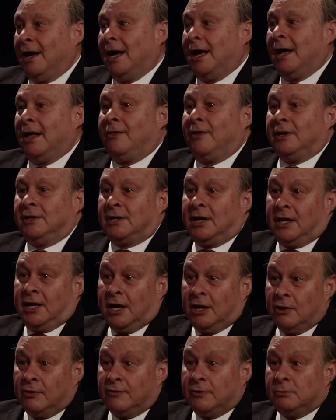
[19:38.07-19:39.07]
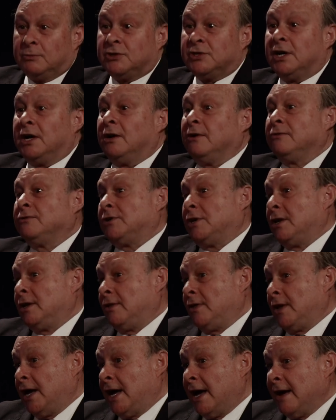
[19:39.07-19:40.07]
And they take care of themselves,
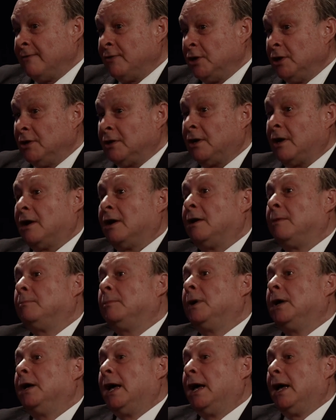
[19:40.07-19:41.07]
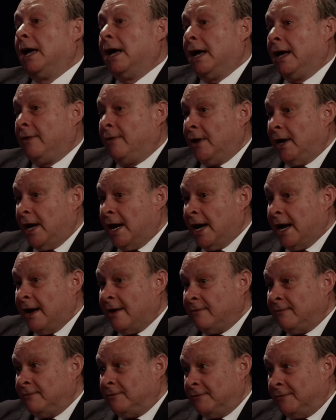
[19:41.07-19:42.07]
and they have the income, and they
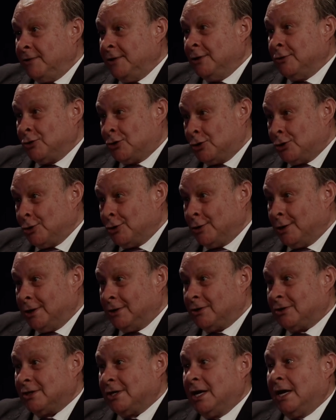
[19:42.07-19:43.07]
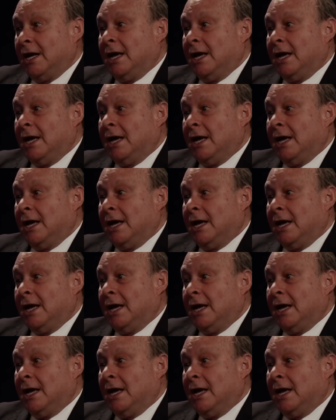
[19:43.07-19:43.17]
have the insurance.